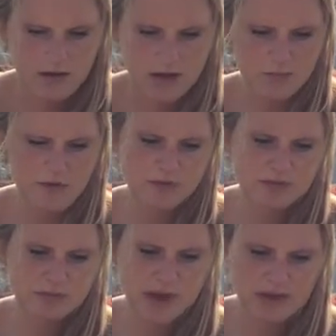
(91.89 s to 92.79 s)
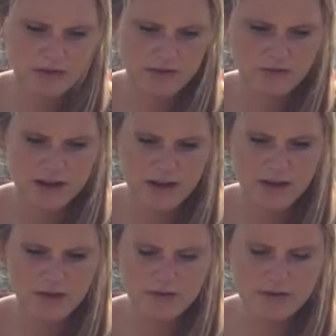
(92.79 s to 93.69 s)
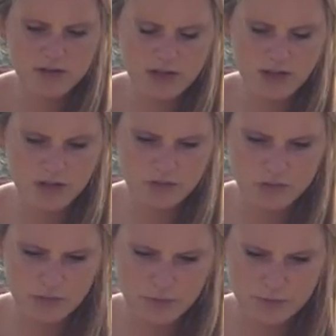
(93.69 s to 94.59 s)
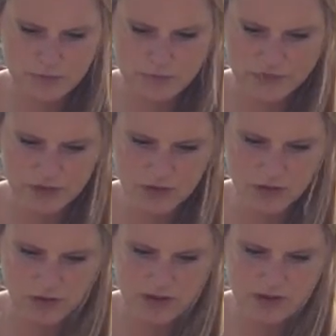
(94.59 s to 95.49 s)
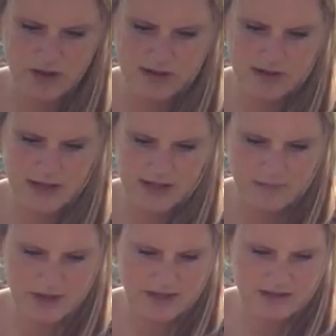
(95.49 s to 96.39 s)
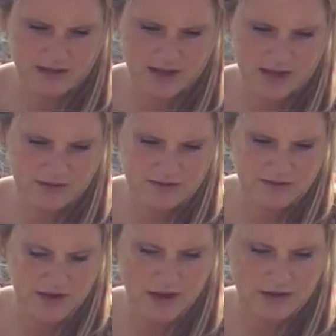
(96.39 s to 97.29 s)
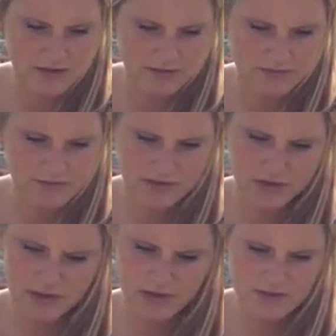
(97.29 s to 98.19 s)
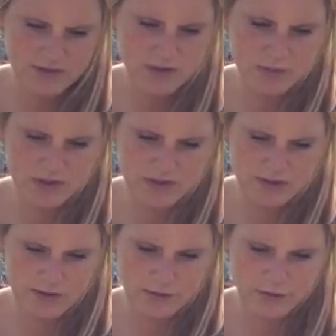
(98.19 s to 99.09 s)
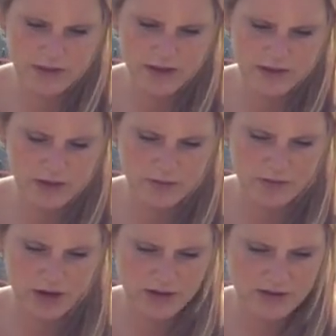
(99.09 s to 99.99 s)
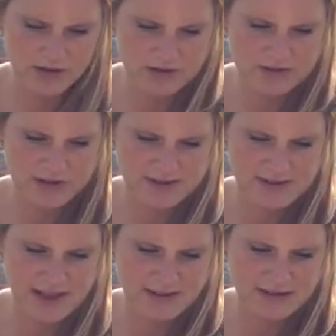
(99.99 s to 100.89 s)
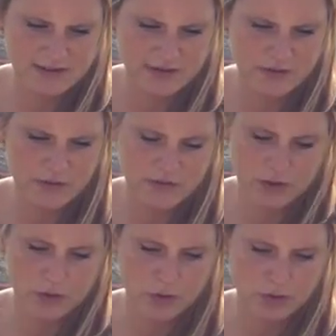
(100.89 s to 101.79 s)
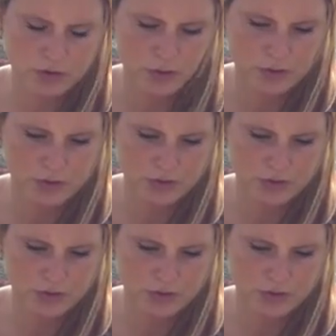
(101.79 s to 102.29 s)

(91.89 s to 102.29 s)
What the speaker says: A muffled bang rang out in the tiny room. A dart lay embedded in Nigel's thigh. It's not particularly what I had in mind, Antoine said, giving Kovac a cold look.